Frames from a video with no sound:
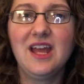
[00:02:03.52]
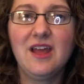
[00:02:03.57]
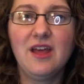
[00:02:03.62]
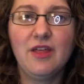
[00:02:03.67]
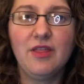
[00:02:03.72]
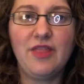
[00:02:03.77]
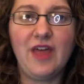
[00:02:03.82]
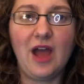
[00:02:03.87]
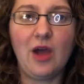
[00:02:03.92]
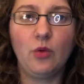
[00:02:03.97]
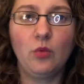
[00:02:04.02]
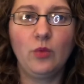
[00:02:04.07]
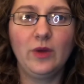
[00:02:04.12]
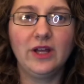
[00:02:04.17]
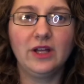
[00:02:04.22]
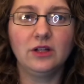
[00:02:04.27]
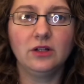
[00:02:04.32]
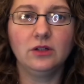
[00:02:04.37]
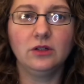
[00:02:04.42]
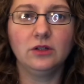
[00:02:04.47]
that
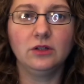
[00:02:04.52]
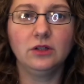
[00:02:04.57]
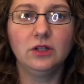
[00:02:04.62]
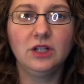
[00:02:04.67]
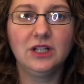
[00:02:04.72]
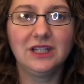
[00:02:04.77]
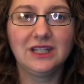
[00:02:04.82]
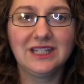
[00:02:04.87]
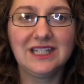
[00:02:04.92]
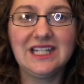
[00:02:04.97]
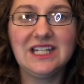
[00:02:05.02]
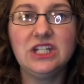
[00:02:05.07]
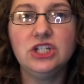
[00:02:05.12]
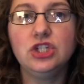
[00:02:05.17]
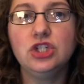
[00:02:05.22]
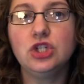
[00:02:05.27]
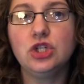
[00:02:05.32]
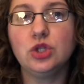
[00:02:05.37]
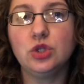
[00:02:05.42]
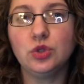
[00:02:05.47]
will lead
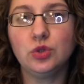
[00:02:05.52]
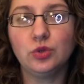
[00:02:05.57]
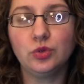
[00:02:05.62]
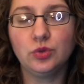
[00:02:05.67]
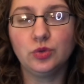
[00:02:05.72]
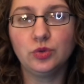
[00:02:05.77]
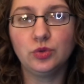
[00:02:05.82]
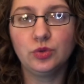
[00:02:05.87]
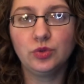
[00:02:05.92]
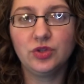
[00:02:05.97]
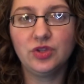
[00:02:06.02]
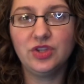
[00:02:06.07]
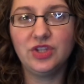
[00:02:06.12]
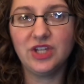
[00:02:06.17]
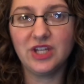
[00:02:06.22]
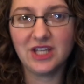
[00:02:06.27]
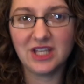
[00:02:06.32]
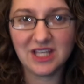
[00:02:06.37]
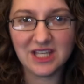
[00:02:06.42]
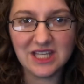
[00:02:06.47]
to the
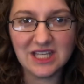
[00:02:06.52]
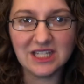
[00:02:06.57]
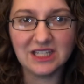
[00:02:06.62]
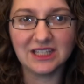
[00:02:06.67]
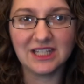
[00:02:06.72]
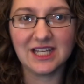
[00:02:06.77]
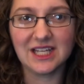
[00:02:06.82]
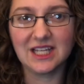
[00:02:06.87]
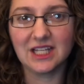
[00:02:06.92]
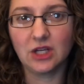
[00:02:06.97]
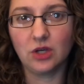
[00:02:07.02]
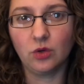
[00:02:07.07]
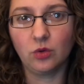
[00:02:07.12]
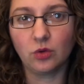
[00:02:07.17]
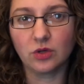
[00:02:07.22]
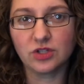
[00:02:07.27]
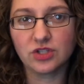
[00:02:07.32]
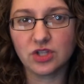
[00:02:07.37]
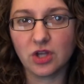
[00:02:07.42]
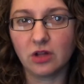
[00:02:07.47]
healing or
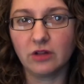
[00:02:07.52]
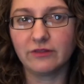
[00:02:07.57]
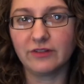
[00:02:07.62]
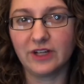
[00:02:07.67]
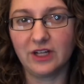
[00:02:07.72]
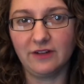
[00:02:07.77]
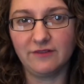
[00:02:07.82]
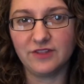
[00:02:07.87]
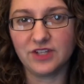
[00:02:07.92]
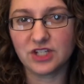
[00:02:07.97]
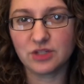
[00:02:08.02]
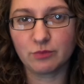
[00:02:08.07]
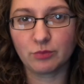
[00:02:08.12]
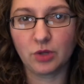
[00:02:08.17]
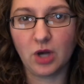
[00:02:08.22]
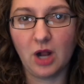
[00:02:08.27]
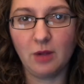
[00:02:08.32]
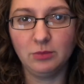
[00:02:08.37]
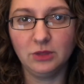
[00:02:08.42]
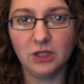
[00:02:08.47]
solving of this
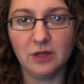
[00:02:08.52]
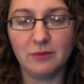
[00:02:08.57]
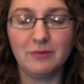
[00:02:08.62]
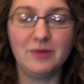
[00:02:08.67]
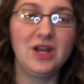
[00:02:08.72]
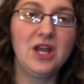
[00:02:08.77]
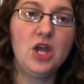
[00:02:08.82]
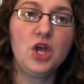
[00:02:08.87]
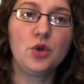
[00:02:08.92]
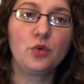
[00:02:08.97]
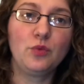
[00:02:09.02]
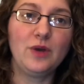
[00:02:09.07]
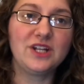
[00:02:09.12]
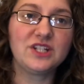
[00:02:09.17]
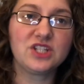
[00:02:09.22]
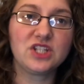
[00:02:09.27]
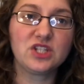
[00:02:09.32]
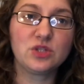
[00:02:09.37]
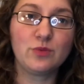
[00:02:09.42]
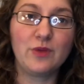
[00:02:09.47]
problem
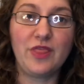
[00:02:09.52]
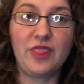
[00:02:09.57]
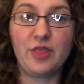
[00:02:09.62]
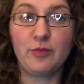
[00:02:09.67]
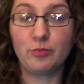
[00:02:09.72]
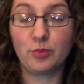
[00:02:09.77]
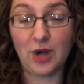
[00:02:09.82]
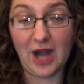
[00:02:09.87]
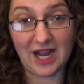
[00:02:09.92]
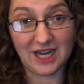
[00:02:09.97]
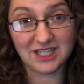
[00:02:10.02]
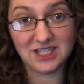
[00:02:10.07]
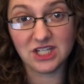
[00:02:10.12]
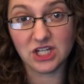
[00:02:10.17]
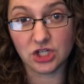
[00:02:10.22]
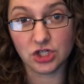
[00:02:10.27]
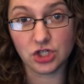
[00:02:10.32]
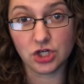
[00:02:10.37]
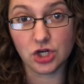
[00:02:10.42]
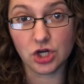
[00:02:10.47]
rests with the
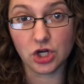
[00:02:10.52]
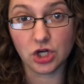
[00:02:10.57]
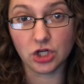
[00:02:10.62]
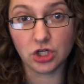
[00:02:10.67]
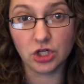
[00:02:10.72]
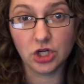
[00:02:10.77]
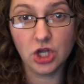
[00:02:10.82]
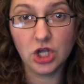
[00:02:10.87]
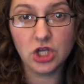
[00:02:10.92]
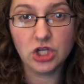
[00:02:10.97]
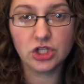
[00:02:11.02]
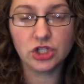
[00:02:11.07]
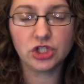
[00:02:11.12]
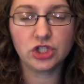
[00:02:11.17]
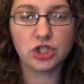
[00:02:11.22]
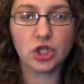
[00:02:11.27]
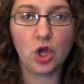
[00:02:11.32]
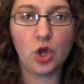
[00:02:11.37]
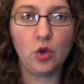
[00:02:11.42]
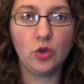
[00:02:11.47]
practitioner.
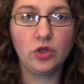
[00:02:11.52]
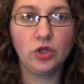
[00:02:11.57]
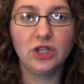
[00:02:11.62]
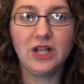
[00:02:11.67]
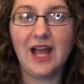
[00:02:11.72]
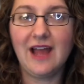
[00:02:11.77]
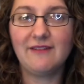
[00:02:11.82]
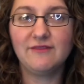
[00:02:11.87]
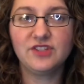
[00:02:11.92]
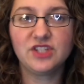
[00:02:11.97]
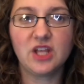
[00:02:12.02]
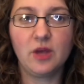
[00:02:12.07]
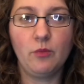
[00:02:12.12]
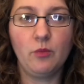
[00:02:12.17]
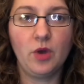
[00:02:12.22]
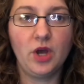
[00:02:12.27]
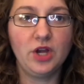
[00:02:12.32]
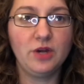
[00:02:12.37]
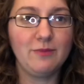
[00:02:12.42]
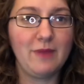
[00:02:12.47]
So you'll have
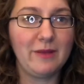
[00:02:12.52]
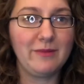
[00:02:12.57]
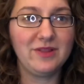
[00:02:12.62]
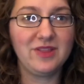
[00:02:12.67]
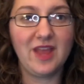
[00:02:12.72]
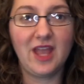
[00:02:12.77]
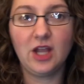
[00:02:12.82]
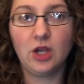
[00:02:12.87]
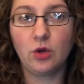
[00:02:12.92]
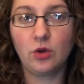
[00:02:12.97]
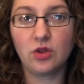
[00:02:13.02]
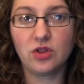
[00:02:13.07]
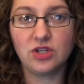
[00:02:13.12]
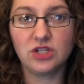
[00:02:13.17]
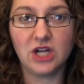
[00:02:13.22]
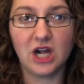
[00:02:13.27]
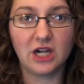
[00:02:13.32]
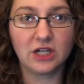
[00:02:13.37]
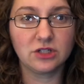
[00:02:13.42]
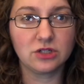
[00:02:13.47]
someone, maybe they go to the
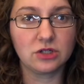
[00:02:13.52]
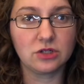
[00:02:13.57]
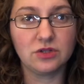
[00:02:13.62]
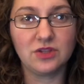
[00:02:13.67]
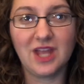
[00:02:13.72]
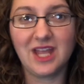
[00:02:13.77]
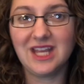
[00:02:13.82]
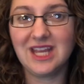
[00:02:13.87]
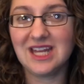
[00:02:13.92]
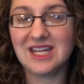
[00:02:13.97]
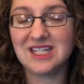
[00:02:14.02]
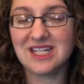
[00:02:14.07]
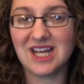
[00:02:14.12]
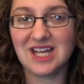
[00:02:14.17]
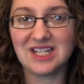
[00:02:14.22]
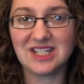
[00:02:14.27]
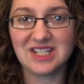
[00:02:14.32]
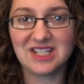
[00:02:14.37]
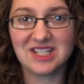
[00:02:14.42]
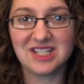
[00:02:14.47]
doctor, they get
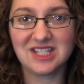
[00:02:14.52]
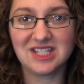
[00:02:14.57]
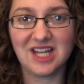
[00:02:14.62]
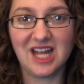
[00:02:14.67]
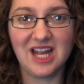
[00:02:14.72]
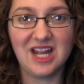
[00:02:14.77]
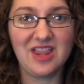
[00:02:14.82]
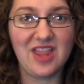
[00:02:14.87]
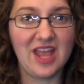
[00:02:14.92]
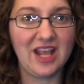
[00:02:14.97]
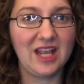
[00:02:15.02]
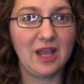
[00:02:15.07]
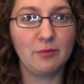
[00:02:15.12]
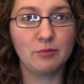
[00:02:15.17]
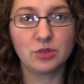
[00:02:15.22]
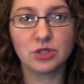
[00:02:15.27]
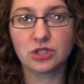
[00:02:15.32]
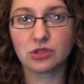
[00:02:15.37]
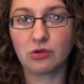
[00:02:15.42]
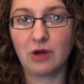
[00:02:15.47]
tests done, they get
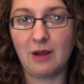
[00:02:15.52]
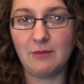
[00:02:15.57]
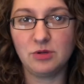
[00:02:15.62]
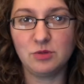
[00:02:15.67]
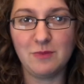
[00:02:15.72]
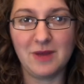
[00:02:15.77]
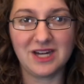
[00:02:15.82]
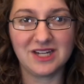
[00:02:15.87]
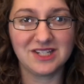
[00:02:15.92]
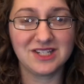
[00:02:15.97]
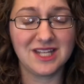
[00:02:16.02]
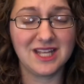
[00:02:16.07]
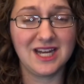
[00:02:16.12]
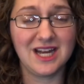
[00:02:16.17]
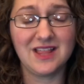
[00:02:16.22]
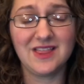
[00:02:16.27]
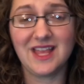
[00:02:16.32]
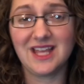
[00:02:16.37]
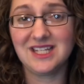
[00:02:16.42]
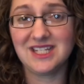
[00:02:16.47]
prescribed medicine, and
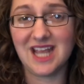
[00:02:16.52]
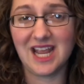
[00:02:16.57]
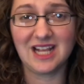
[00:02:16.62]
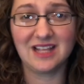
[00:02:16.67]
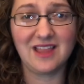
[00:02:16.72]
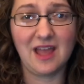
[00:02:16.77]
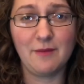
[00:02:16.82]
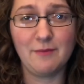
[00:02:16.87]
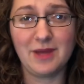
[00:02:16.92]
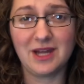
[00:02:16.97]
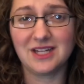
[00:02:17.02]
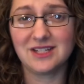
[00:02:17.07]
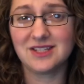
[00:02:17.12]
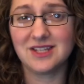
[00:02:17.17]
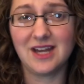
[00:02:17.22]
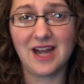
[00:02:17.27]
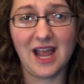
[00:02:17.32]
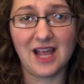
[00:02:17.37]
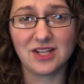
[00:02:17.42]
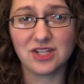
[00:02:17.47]
they take that medicine
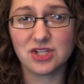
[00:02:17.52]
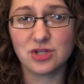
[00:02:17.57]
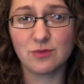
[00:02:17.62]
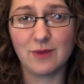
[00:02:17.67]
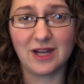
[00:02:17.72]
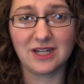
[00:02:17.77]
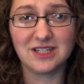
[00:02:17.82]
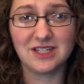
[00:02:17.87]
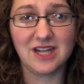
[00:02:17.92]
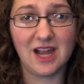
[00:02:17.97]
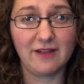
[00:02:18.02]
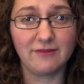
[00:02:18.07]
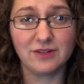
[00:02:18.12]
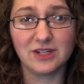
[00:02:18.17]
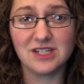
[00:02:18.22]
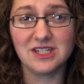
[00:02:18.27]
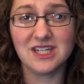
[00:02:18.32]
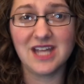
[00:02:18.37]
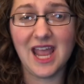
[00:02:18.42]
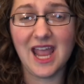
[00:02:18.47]
as directed every
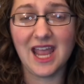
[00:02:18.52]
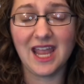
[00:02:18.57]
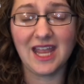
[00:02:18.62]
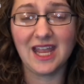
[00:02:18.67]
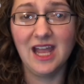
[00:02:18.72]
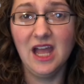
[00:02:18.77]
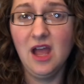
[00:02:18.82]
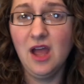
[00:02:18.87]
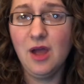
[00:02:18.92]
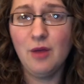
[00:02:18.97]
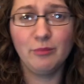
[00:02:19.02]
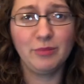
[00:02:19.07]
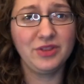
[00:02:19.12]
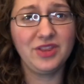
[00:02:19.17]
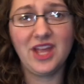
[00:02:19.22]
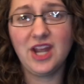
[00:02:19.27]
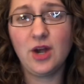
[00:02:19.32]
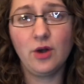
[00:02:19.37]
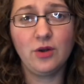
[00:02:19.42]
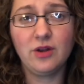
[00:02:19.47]
day, but they
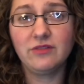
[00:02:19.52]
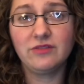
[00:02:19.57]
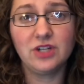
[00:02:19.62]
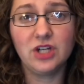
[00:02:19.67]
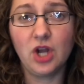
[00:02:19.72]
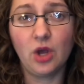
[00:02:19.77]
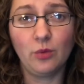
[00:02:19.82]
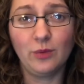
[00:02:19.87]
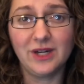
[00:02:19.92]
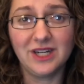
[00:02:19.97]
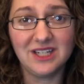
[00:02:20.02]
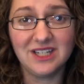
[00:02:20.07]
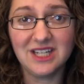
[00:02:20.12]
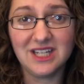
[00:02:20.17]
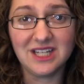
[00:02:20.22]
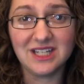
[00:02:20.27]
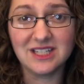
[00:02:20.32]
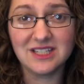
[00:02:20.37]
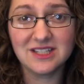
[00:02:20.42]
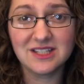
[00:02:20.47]
don't even know what it
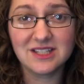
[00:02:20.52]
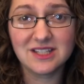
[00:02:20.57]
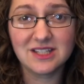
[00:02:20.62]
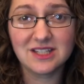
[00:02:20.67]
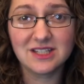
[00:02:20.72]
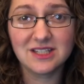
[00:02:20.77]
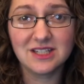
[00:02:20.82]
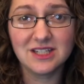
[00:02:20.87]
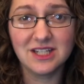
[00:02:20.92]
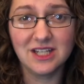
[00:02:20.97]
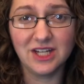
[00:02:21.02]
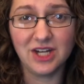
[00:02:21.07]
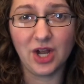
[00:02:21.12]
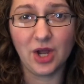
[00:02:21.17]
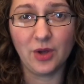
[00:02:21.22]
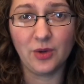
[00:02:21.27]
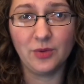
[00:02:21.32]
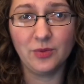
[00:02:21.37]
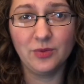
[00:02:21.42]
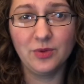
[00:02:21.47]
is, you
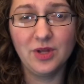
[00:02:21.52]
know?